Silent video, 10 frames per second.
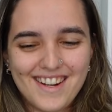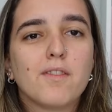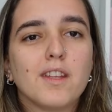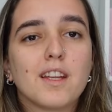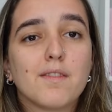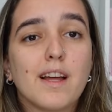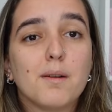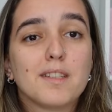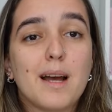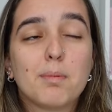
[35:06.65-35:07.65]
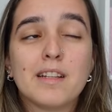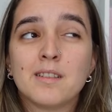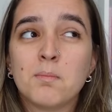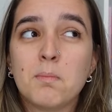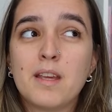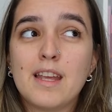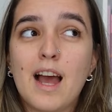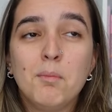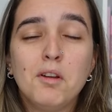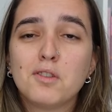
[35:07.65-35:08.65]
I feel like if that was happening to me,
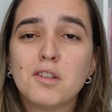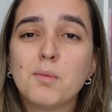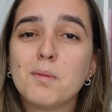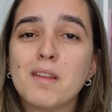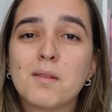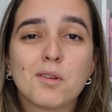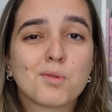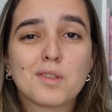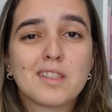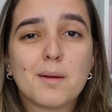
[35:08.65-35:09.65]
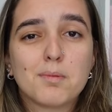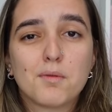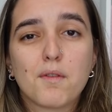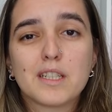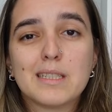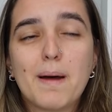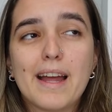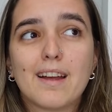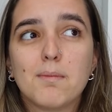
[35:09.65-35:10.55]
I'm not sure I would be the most receptive over Spike.